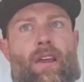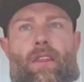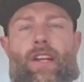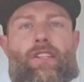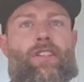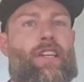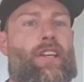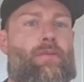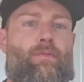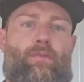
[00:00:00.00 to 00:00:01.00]
that just
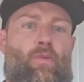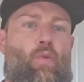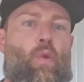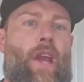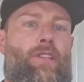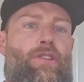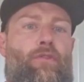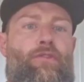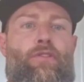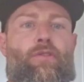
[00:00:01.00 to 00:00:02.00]
eat way too
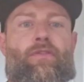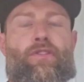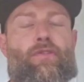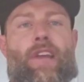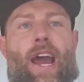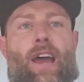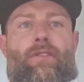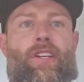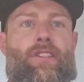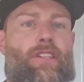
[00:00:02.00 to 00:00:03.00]
few
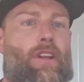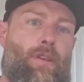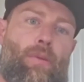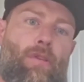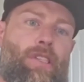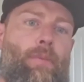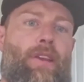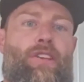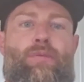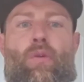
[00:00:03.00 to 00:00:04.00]
calories. The post I
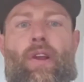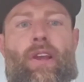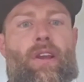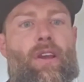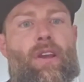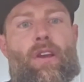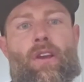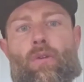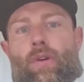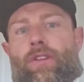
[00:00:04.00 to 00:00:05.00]
made this morning,
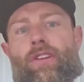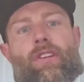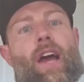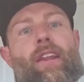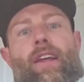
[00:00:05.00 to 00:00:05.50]
there's a lot of